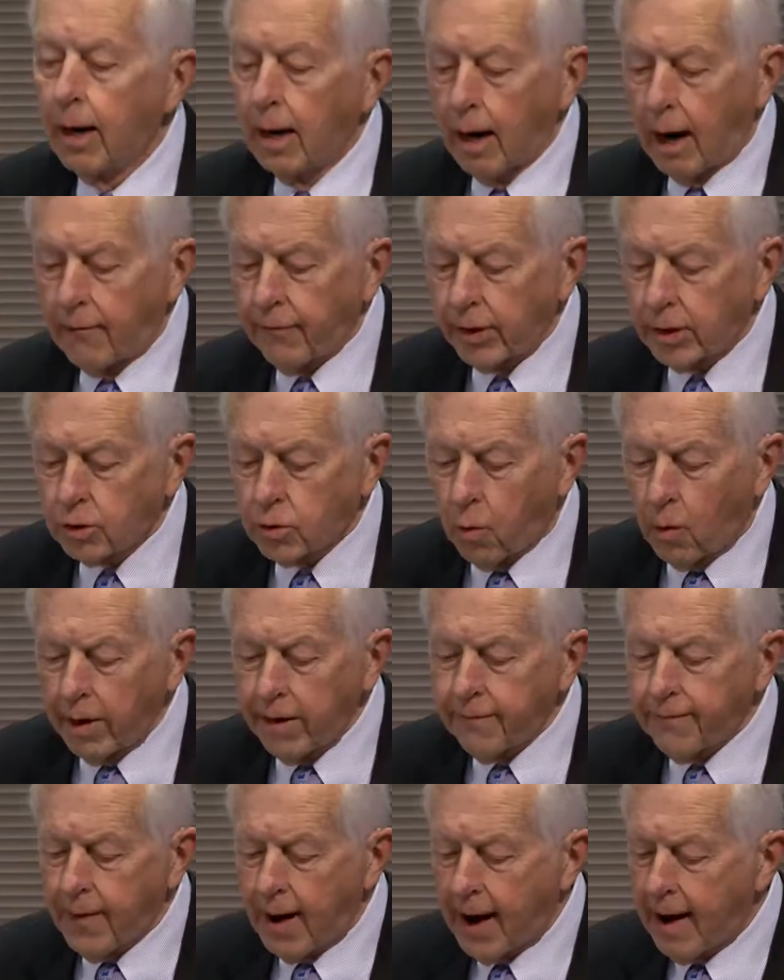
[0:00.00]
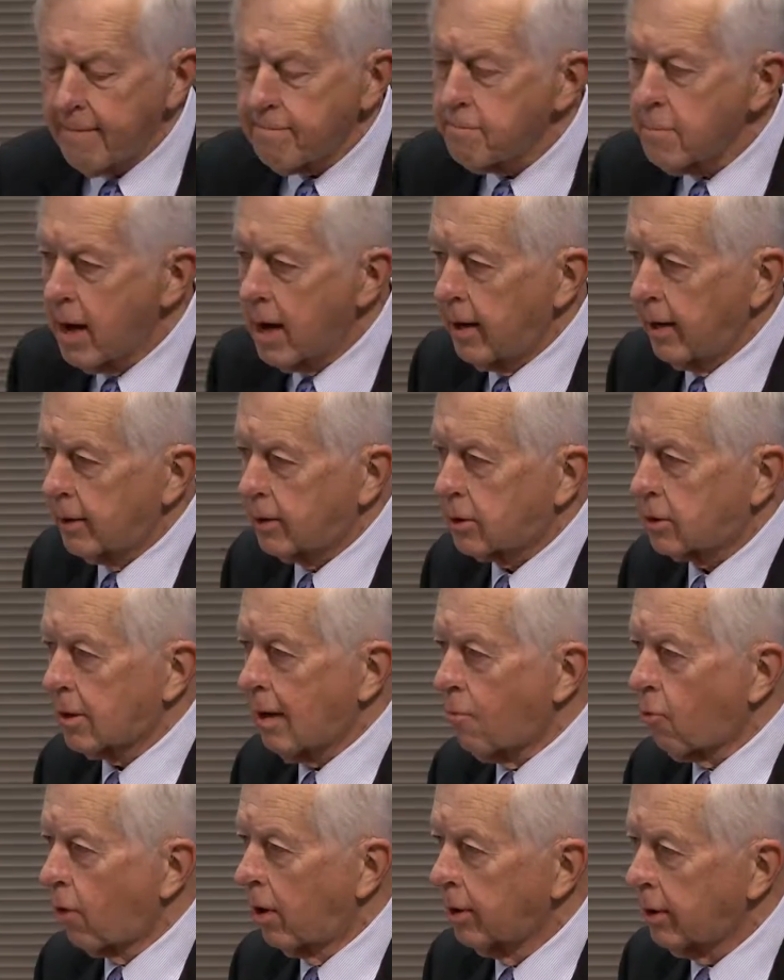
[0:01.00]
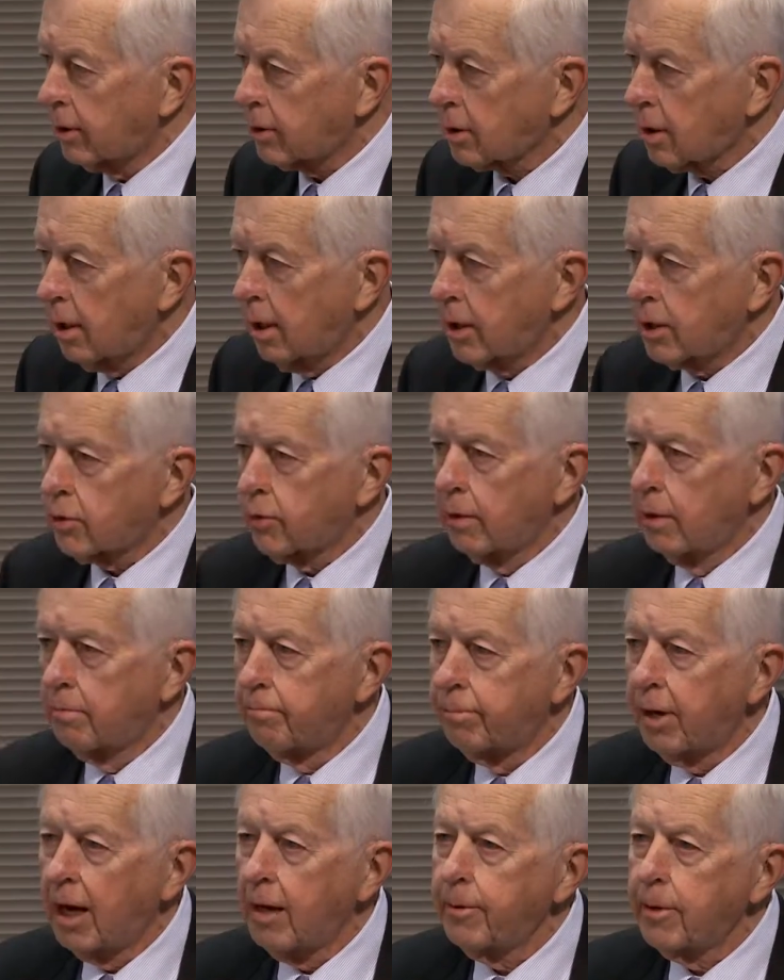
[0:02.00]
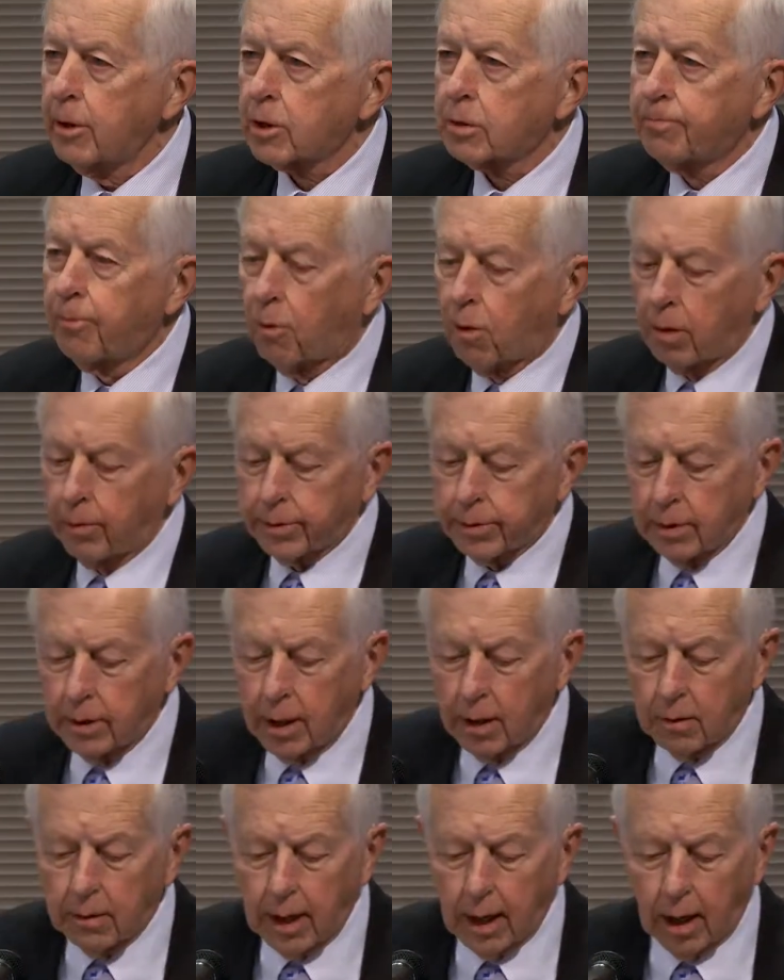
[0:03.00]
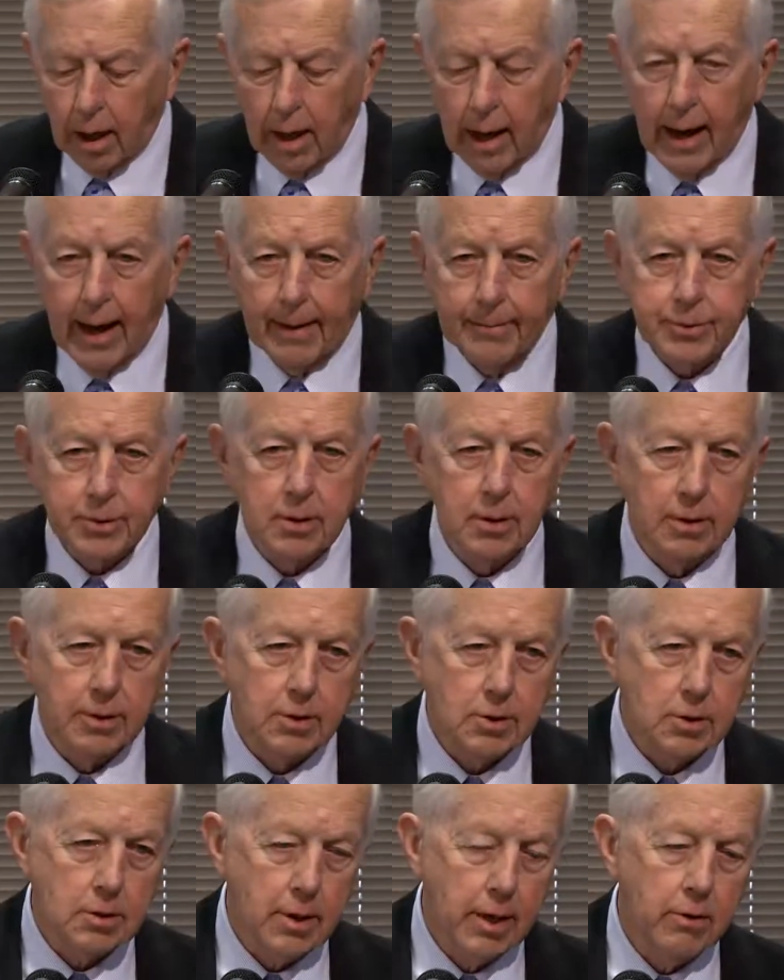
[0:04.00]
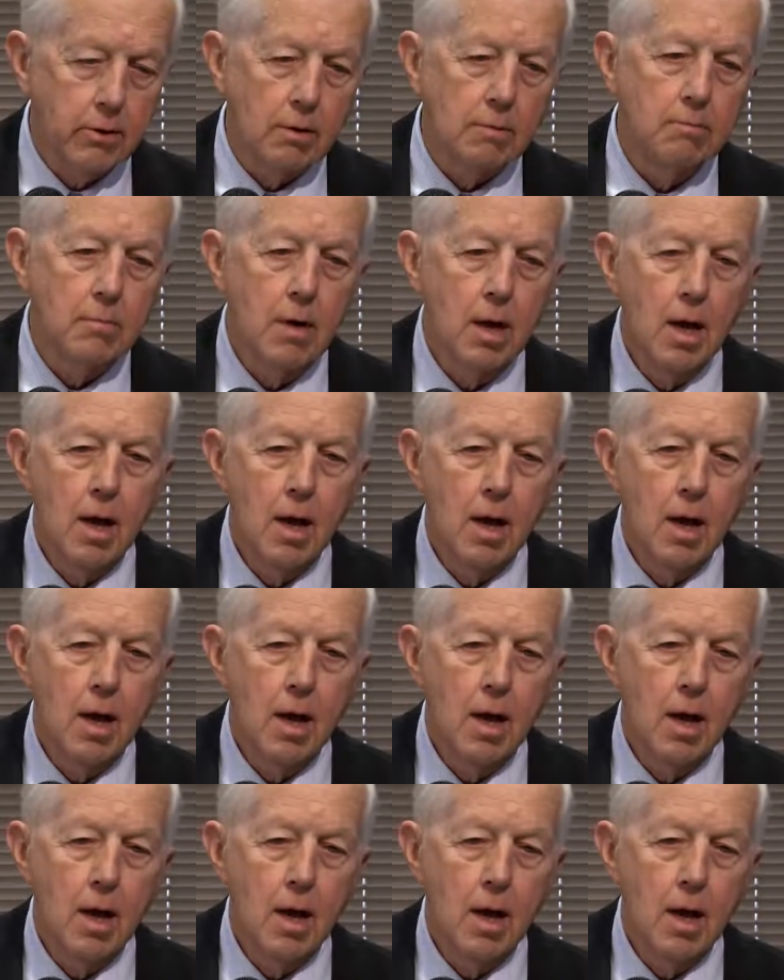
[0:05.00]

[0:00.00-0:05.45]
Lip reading: Every 25 minutes, somewhere in this country, a baby is born with neonatal abstinence syndrome.